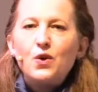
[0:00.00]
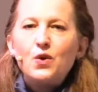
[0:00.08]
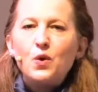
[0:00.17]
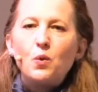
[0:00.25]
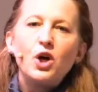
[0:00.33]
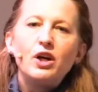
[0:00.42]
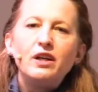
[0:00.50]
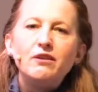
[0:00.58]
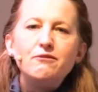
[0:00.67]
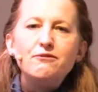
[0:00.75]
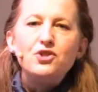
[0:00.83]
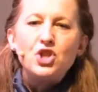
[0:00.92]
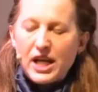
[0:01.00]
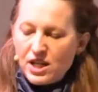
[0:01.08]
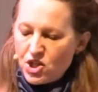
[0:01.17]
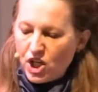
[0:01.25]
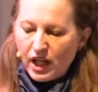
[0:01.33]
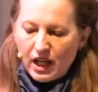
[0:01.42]
The work of
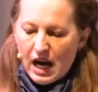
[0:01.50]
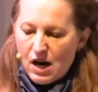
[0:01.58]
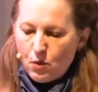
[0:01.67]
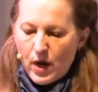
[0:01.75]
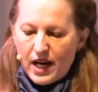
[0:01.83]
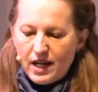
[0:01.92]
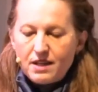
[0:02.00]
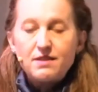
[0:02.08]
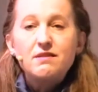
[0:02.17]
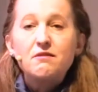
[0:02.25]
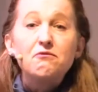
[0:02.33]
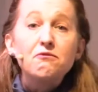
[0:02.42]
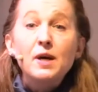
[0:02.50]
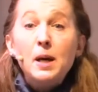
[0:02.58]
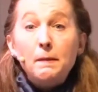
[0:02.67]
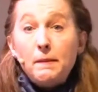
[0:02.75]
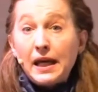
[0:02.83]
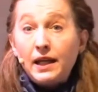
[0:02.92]
changing our ways, of
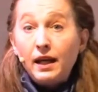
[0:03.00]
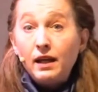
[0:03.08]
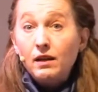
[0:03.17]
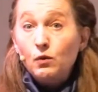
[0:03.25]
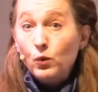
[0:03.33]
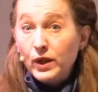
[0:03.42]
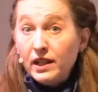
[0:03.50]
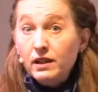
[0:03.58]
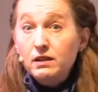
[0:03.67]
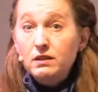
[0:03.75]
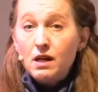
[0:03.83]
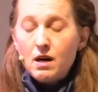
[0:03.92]
making real